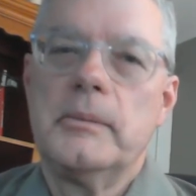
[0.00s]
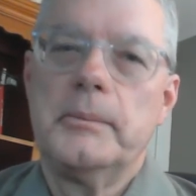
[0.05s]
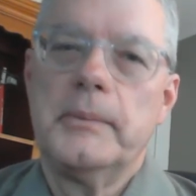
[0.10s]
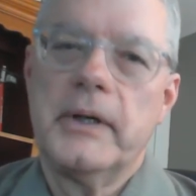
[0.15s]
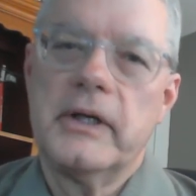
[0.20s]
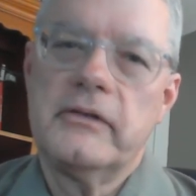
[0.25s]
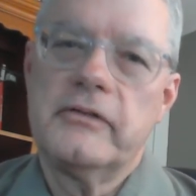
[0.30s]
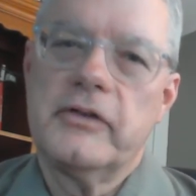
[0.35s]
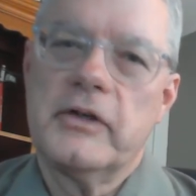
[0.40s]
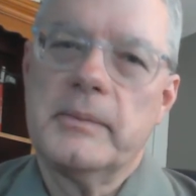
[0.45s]

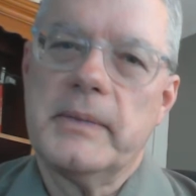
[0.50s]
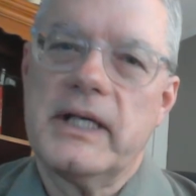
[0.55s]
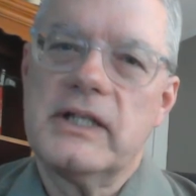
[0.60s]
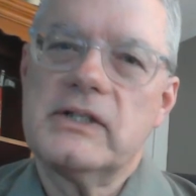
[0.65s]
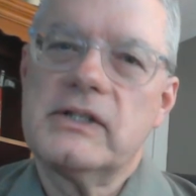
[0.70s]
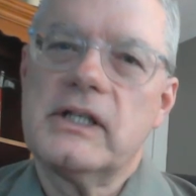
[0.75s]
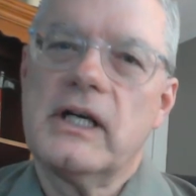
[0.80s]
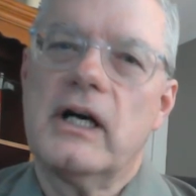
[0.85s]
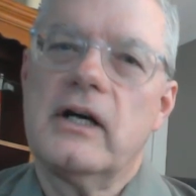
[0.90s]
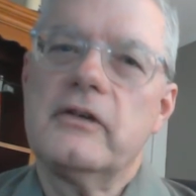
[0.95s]
but for
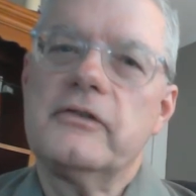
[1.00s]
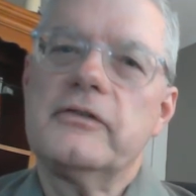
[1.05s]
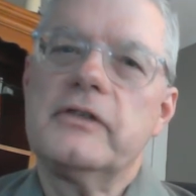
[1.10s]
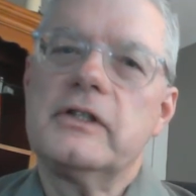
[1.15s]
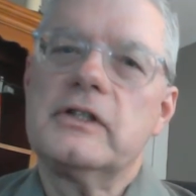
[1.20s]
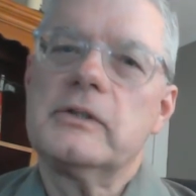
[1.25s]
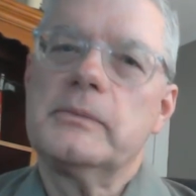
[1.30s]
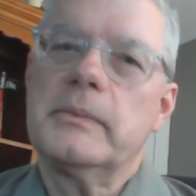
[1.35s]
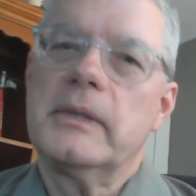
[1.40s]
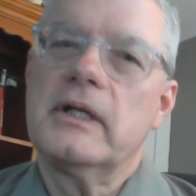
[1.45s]
myself,
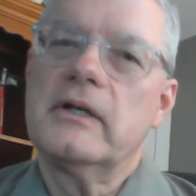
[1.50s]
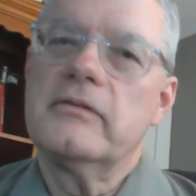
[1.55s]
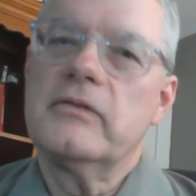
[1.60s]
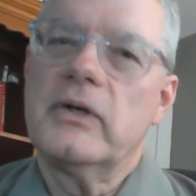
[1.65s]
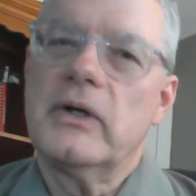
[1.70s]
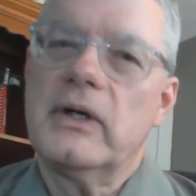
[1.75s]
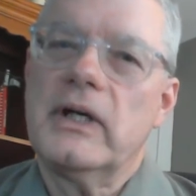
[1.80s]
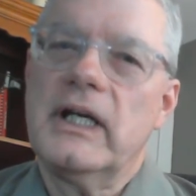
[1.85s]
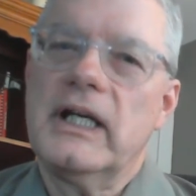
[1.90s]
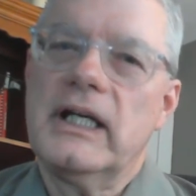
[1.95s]
it's been a
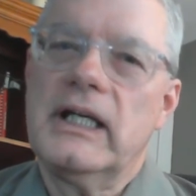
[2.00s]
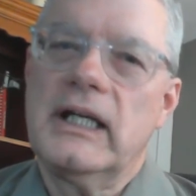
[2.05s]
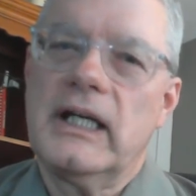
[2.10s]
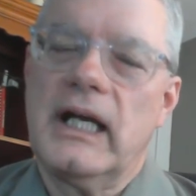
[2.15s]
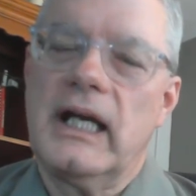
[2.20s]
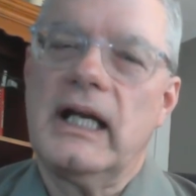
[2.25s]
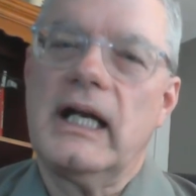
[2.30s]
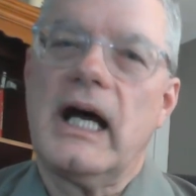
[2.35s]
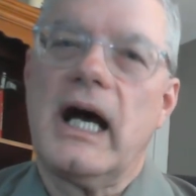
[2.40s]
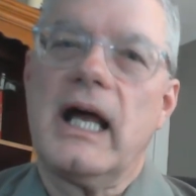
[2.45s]
very
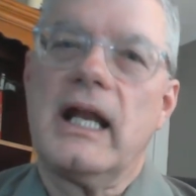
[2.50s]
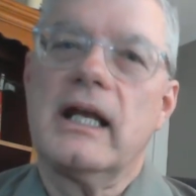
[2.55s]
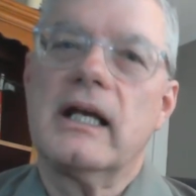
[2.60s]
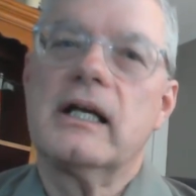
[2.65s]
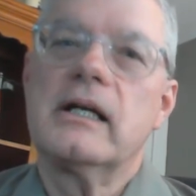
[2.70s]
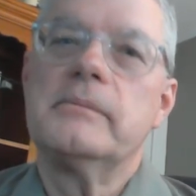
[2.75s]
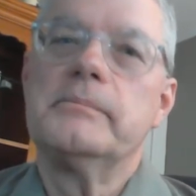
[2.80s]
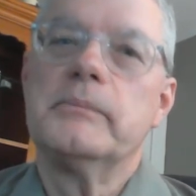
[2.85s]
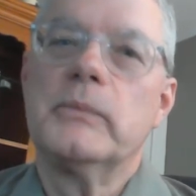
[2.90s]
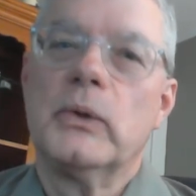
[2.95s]

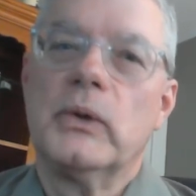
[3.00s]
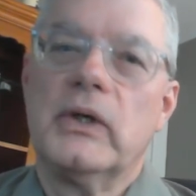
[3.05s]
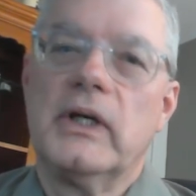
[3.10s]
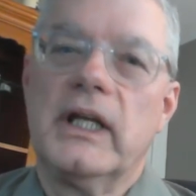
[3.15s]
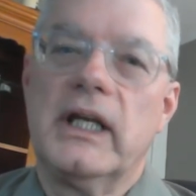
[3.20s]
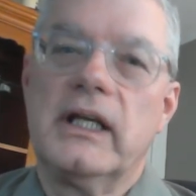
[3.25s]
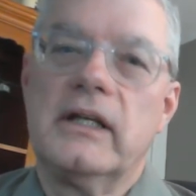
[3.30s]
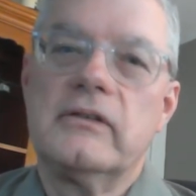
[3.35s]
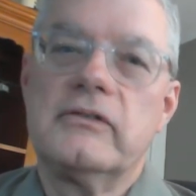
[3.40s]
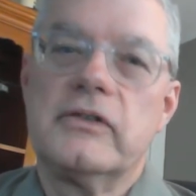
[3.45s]
chaotic
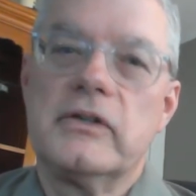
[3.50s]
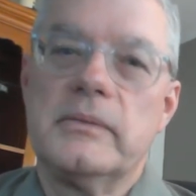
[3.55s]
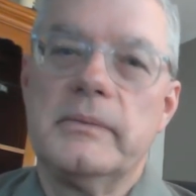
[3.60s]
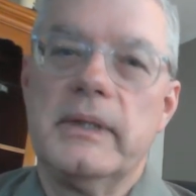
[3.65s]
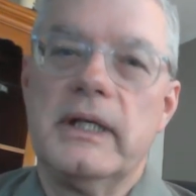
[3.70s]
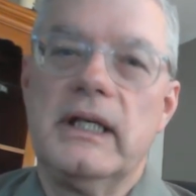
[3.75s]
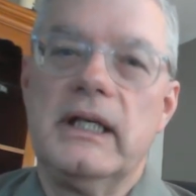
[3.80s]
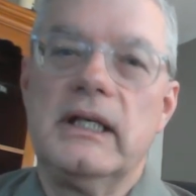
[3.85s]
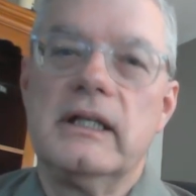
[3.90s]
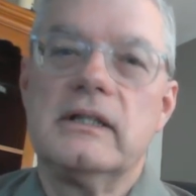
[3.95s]
morning for
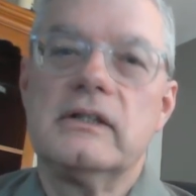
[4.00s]
me.